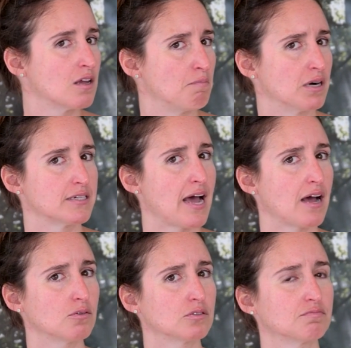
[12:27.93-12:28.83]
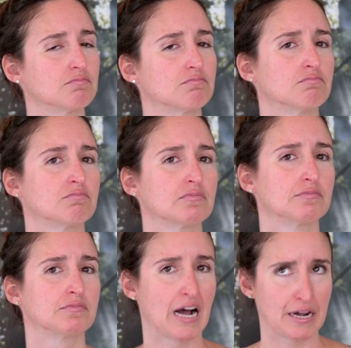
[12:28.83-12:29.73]
But now
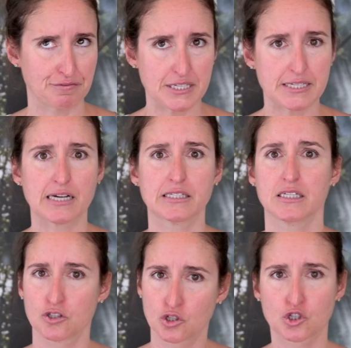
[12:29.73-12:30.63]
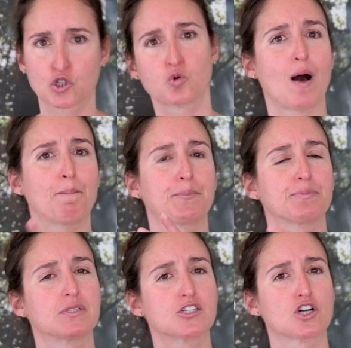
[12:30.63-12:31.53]
I've decided to swap
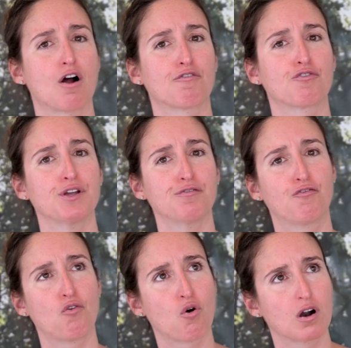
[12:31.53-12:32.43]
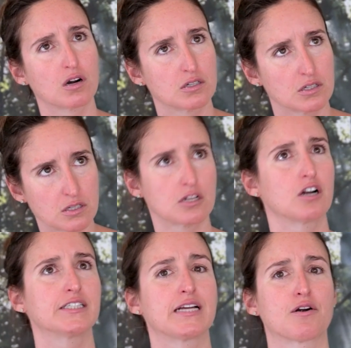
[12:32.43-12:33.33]
discovery for
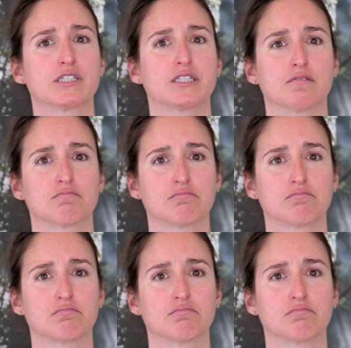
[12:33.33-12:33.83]
solidarity,